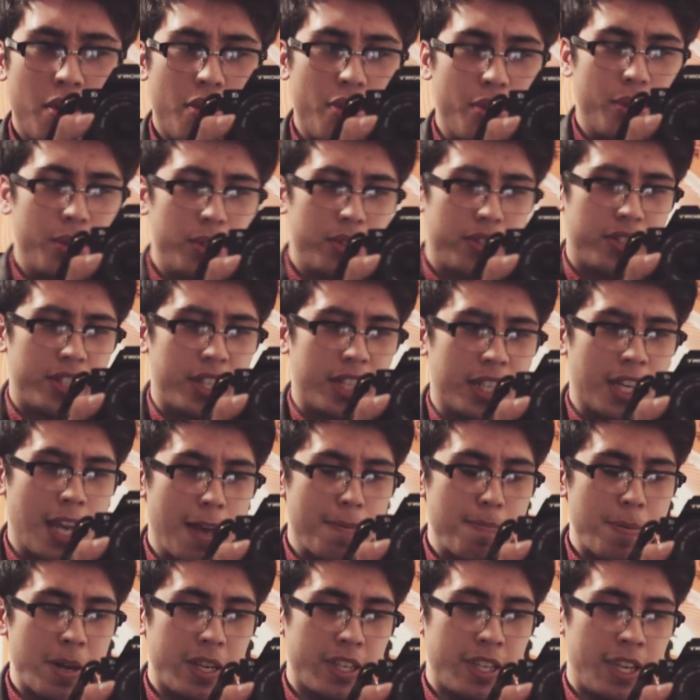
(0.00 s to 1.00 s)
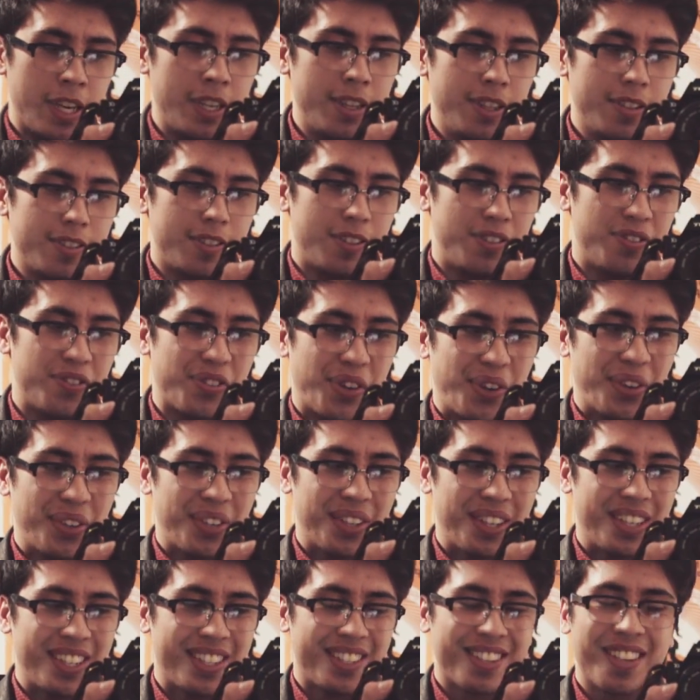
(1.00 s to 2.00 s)
I thought to get back, yeah, that's in
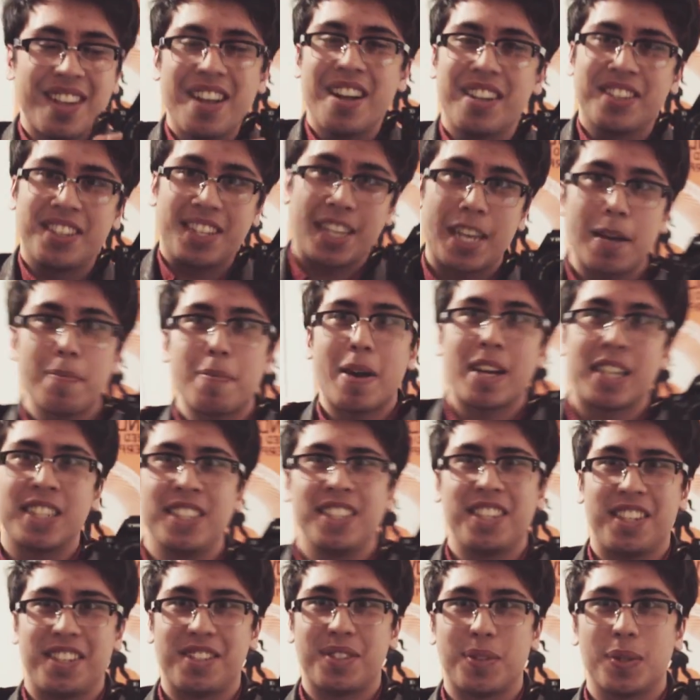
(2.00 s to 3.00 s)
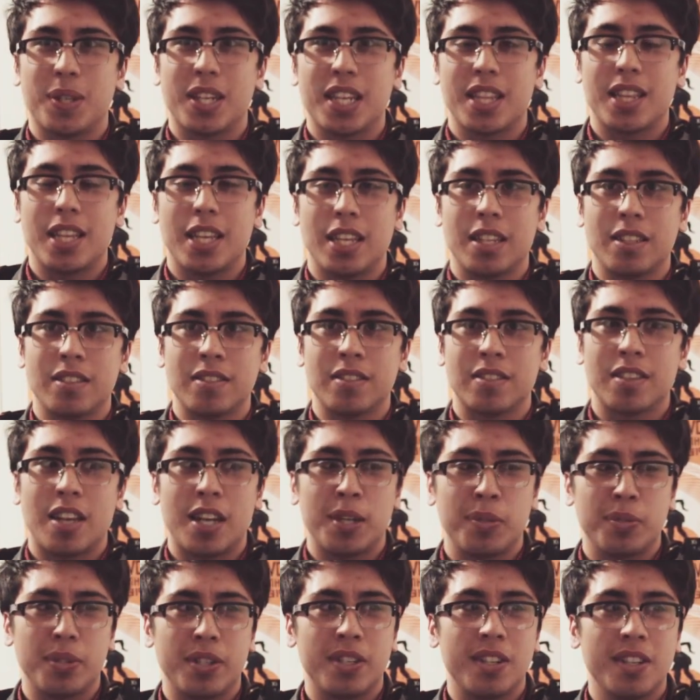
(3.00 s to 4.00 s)
focus, to get back into the swing of things,
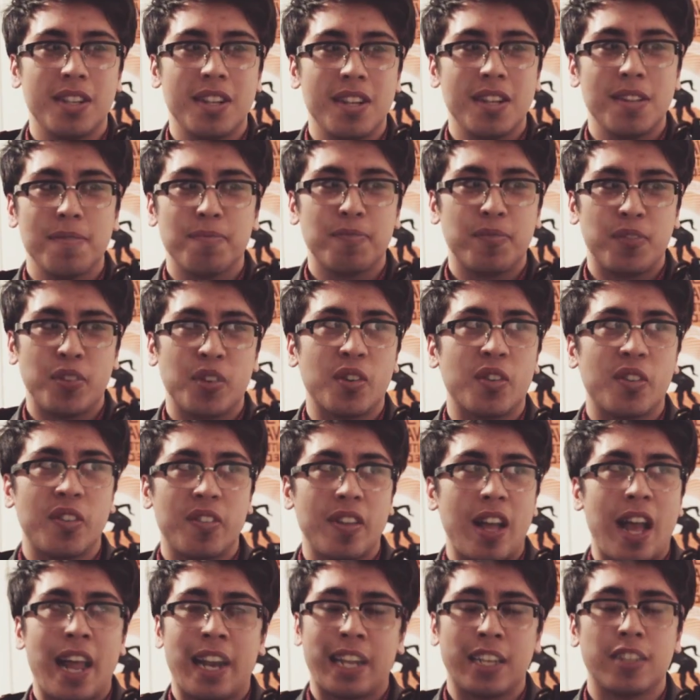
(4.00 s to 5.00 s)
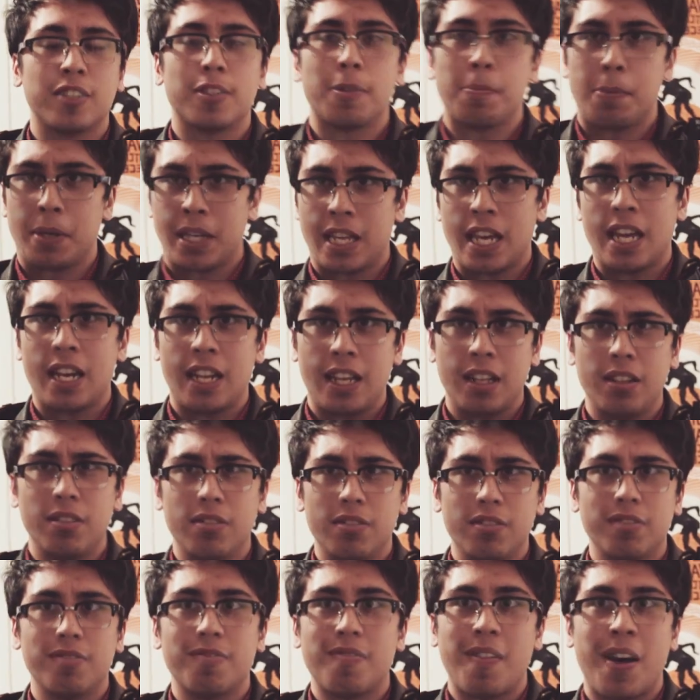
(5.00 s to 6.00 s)
I would, for at least the
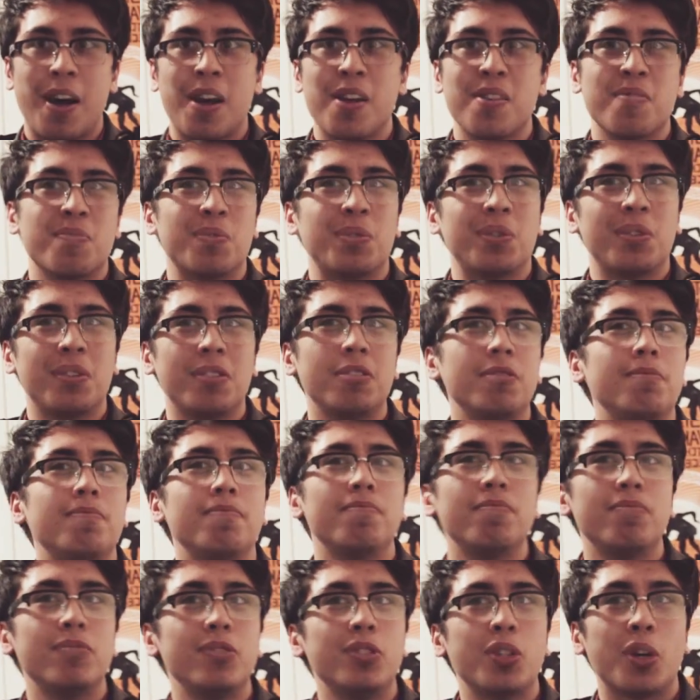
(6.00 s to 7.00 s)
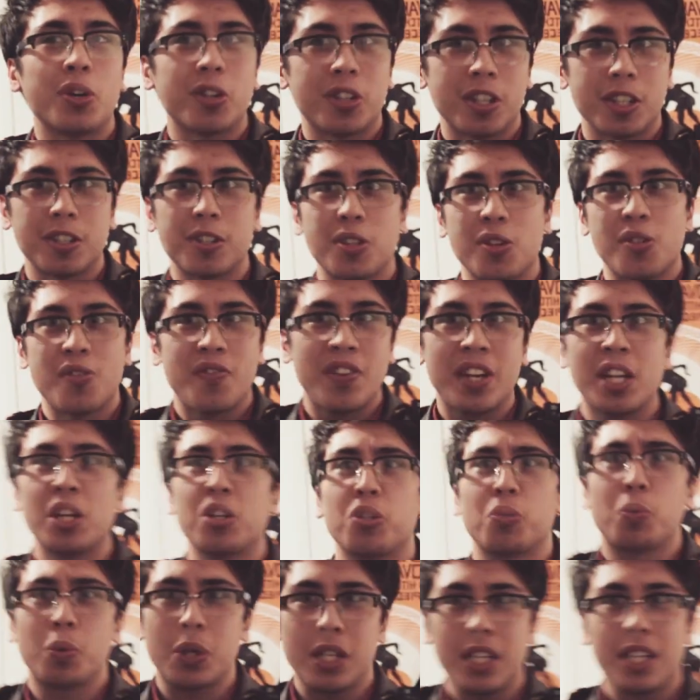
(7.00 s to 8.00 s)
beginning, I will not just do
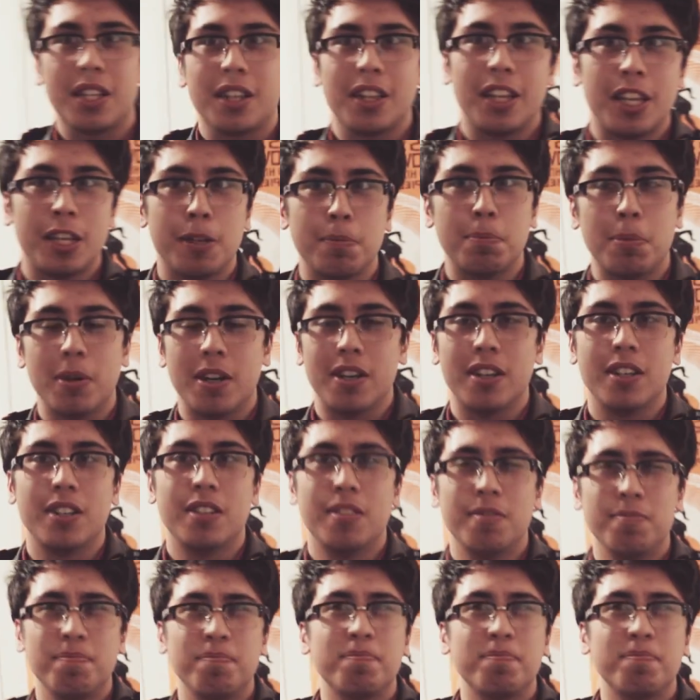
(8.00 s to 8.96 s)
videos weekly, but